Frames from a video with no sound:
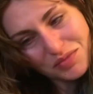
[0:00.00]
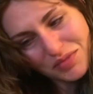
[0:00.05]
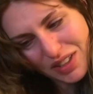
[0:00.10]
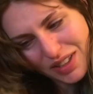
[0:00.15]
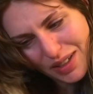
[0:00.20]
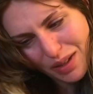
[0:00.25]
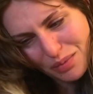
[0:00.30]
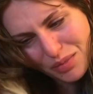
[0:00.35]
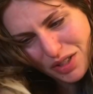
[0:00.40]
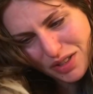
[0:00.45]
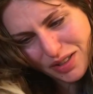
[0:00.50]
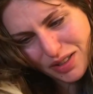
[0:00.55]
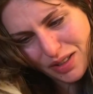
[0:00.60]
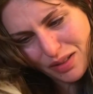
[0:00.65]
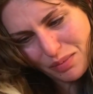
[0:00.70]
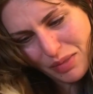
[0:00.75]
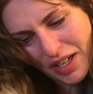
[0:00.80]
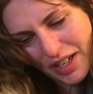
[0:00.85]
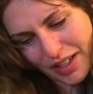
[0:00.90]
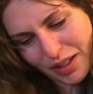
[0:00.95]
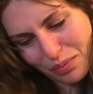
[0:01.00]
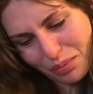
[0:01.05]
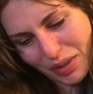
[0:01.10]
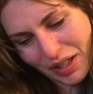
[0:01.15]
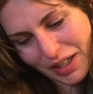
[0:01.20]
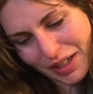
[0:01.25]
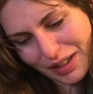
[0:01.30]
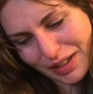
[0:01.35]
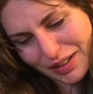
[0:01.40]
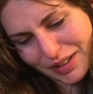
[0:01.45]
I'm just gonna make it
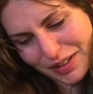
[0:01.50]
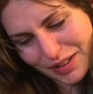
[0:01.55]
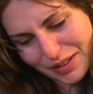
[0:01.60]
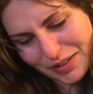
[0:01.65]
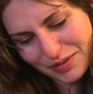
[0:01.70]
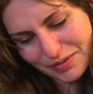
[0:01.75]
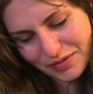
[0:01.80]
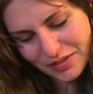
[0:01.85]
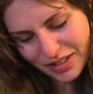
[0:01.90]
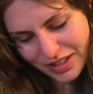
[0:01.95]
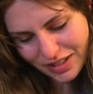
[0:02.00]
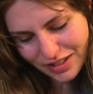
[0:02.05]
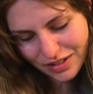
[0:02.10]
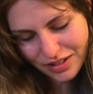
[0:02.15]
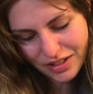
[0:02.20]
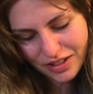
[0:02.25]
pink. And